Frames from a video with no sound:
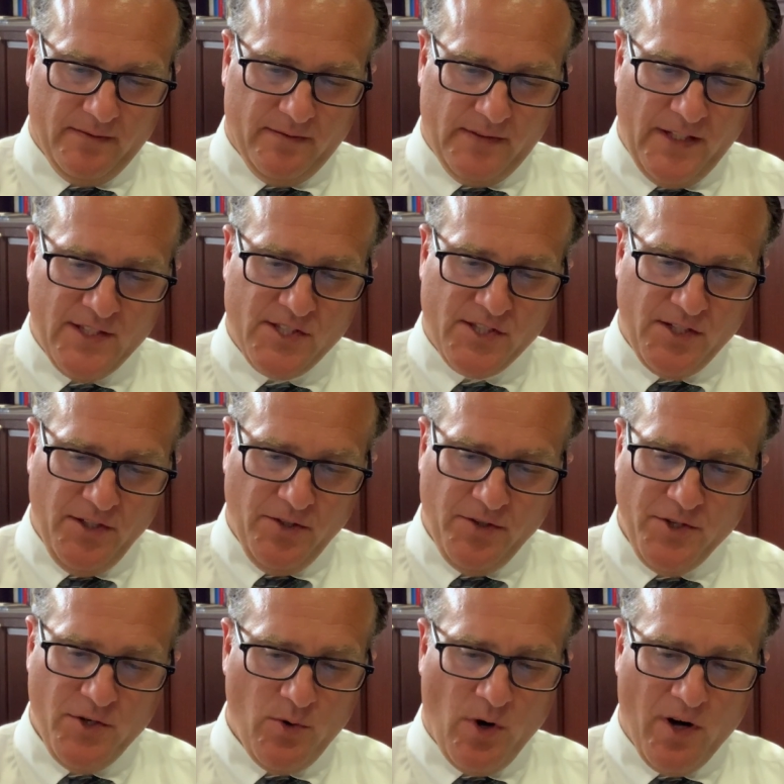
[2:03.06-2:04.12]
and still
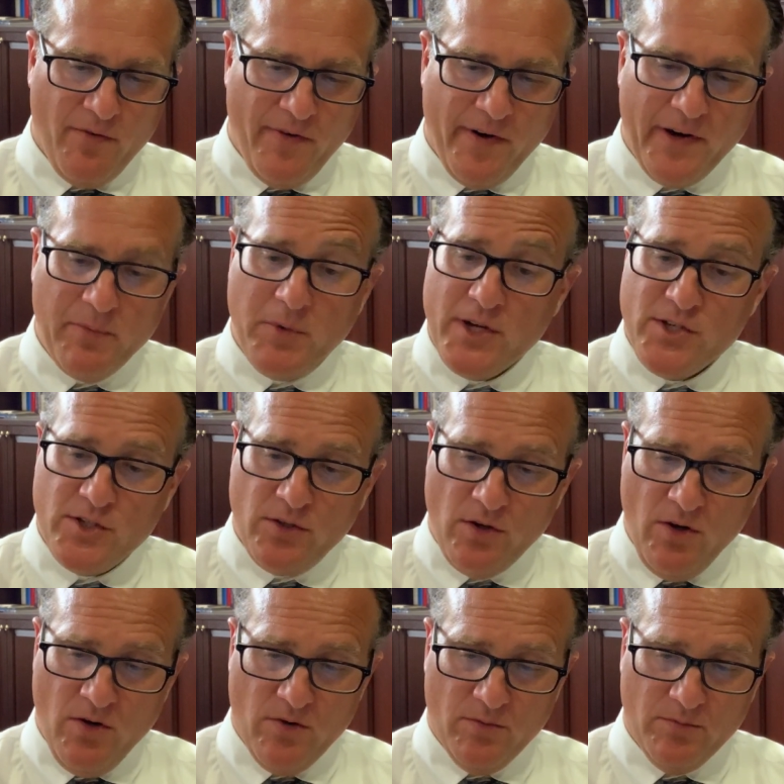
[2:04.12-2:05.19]
you are very much at
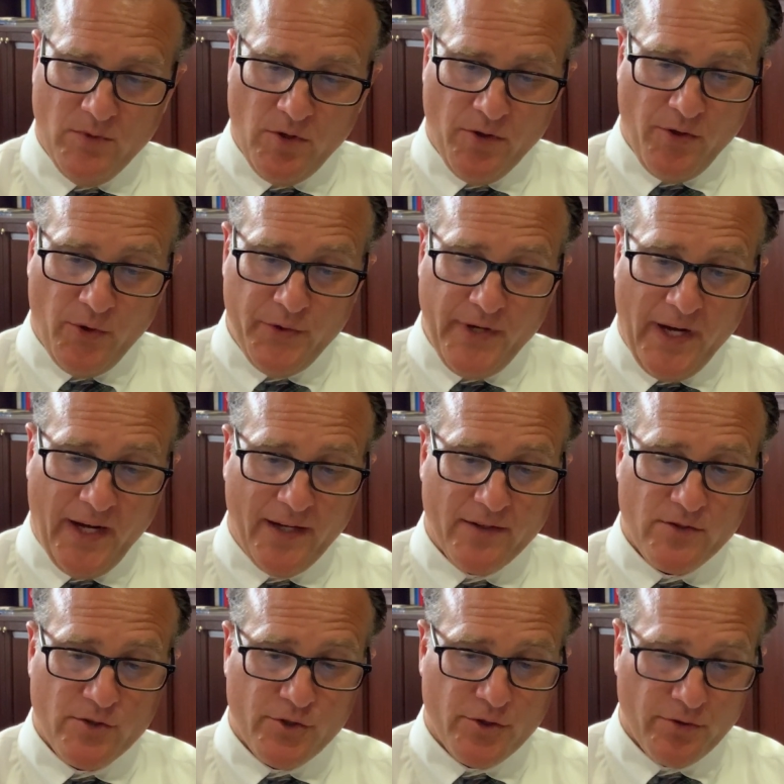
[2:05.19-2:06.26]
home, although not
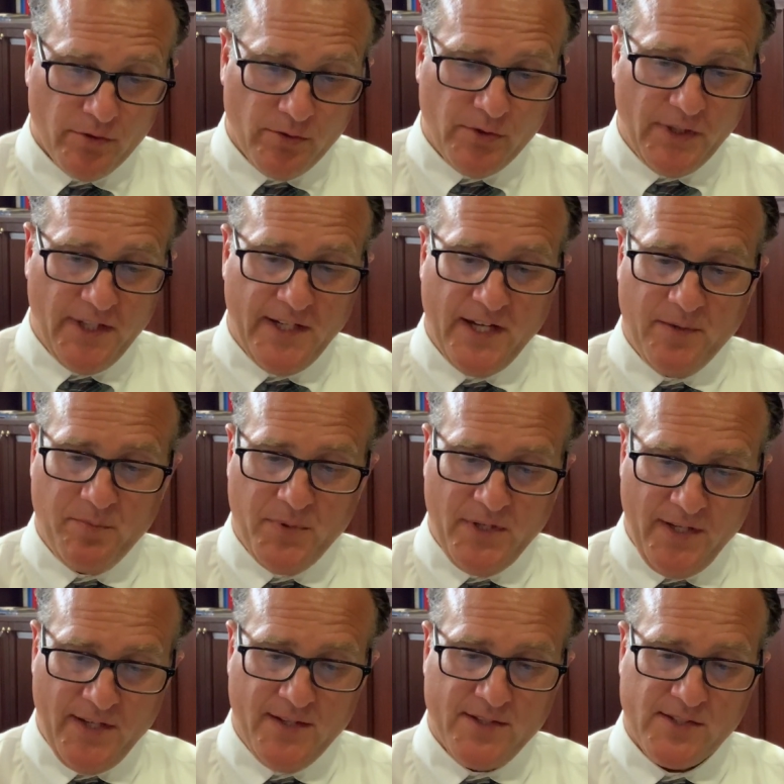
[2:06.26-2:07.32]
truly at
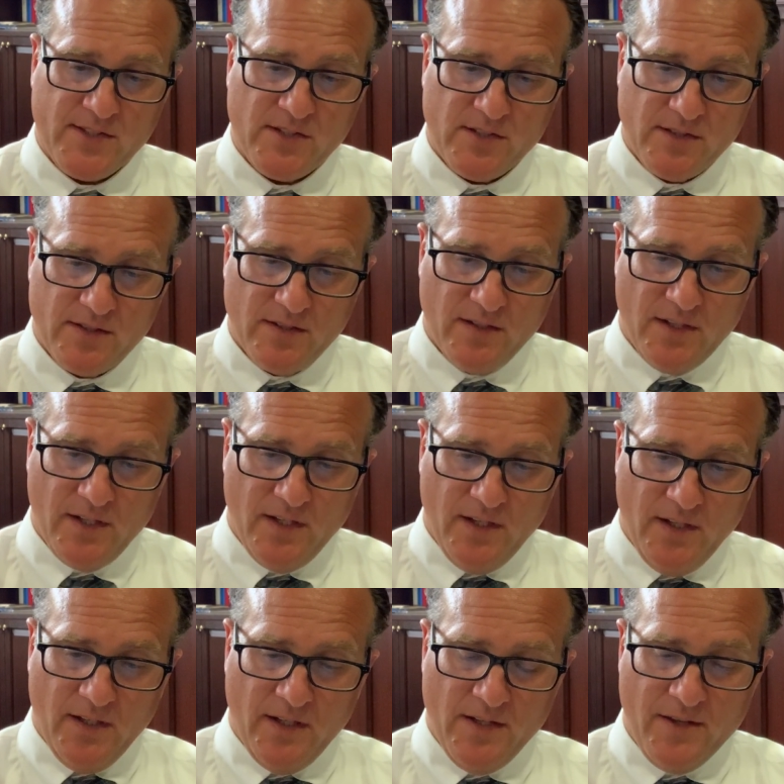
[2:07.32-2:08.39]
peace
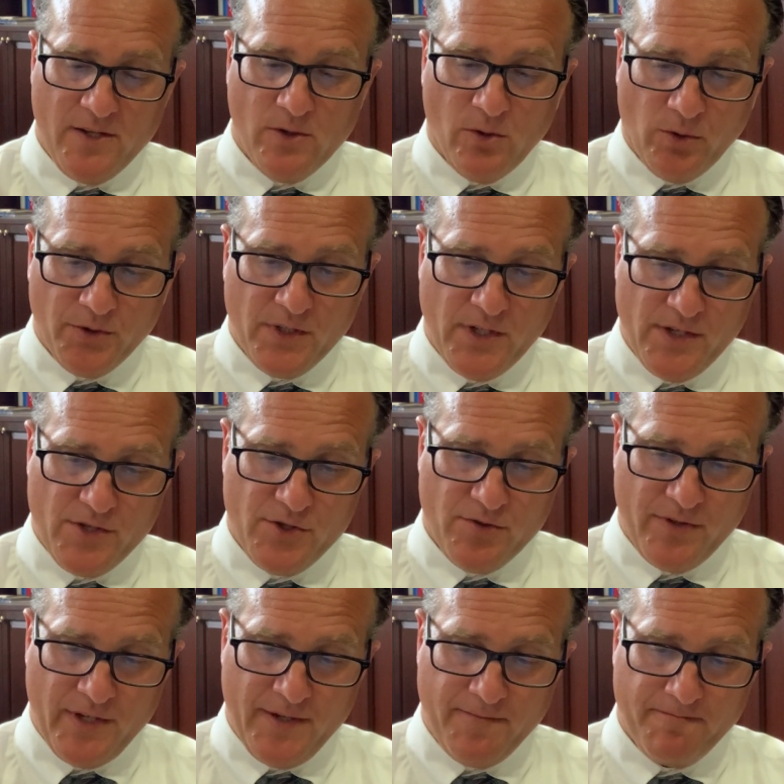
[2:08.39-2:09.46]
in the old
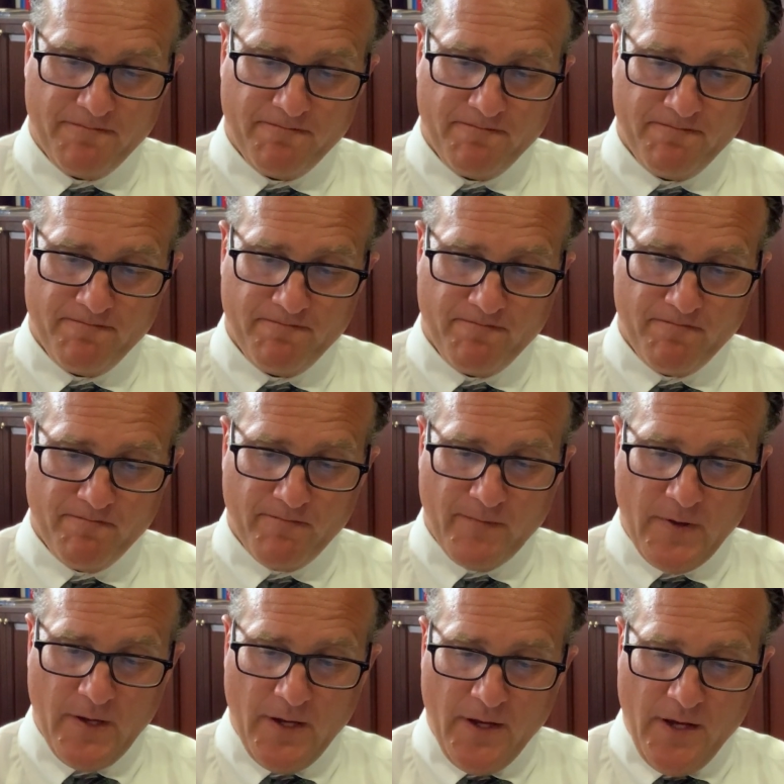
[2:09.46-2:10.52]
country.
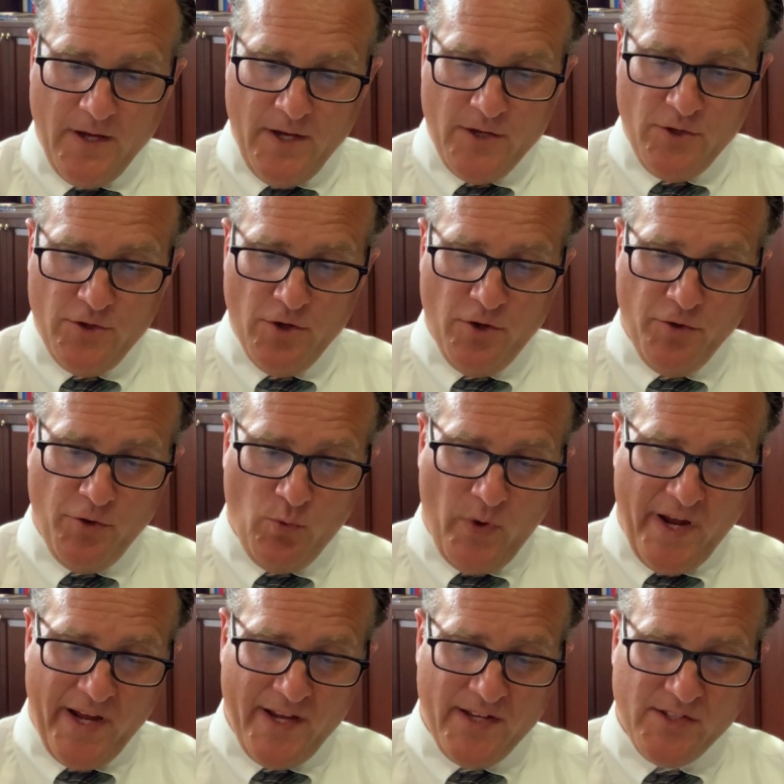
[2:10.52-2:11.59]
You know the
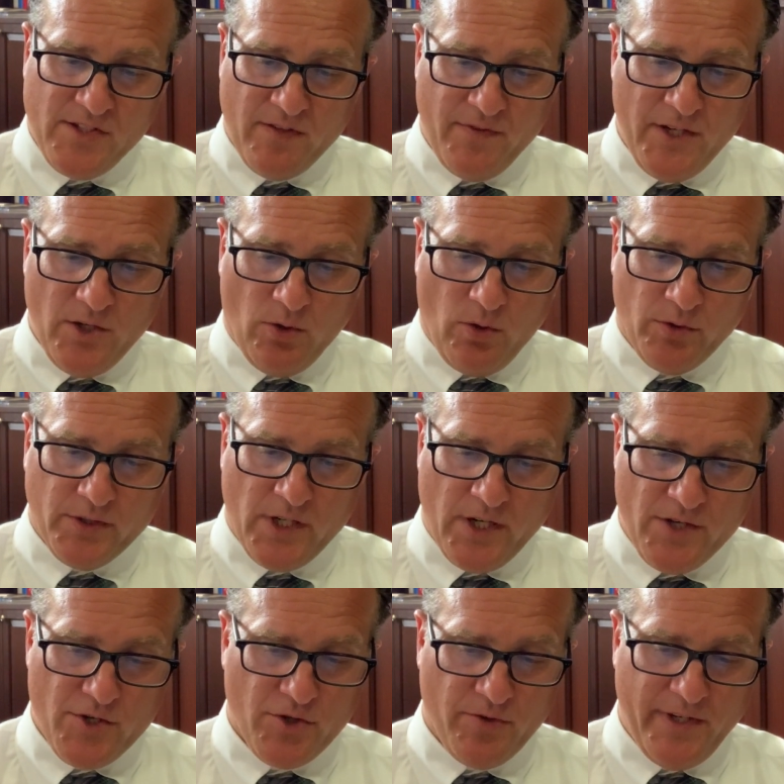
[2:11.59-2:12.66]
ways of the old
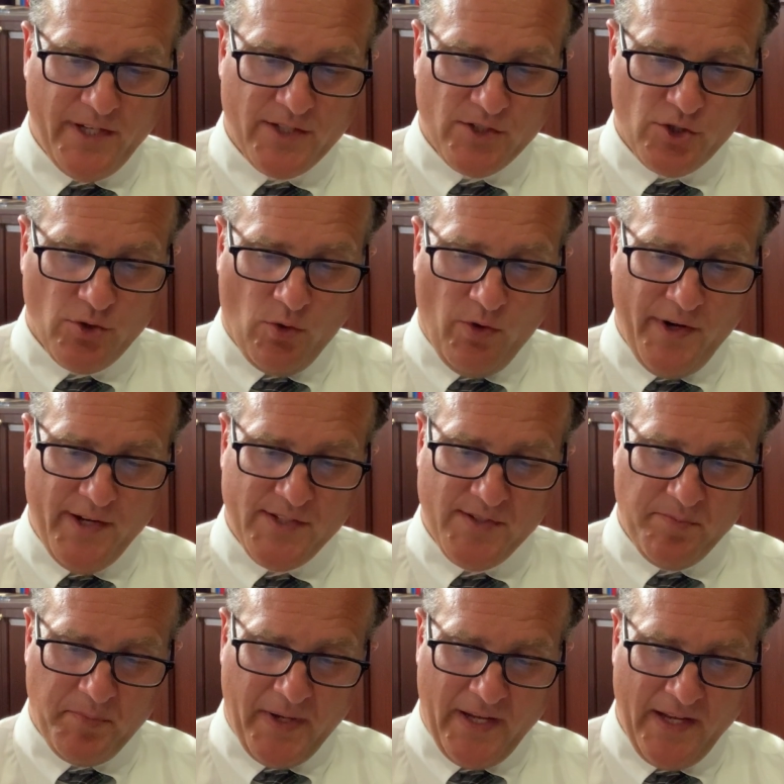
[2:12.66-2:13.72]
country, its joys
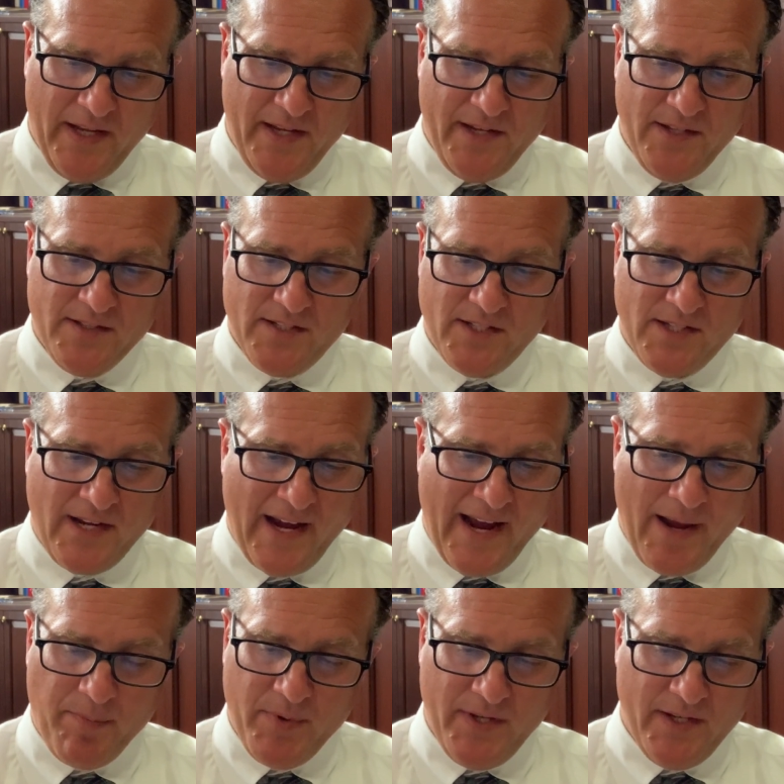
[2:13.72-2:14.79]
and pains, its
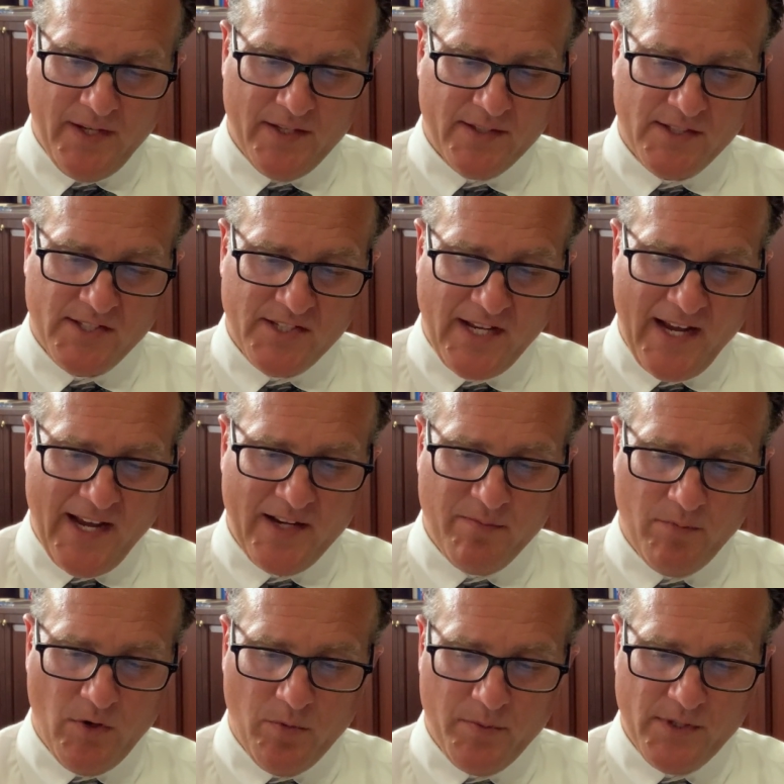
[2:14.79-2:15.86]
happy and sad
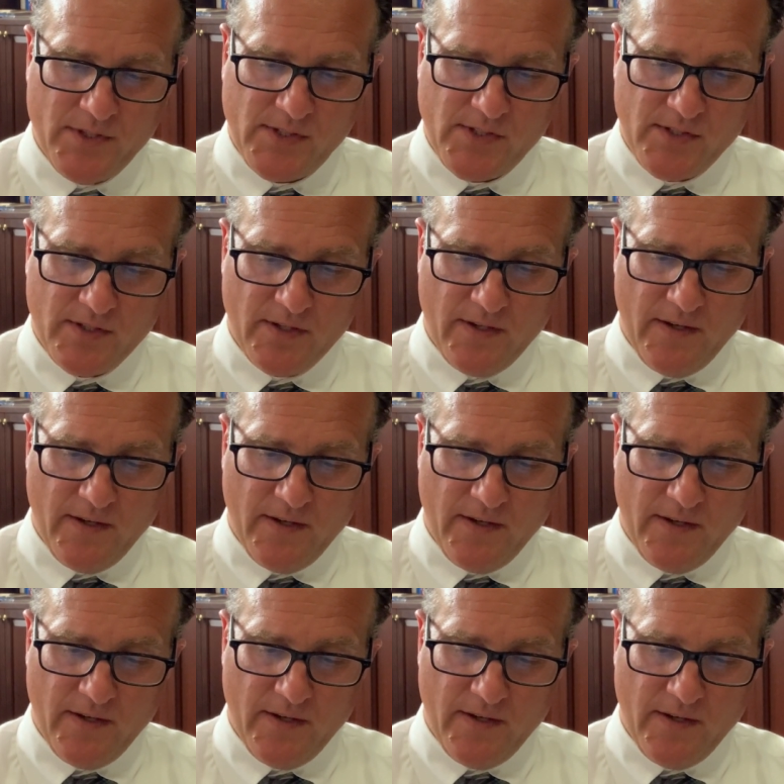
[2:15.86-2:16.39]
moments.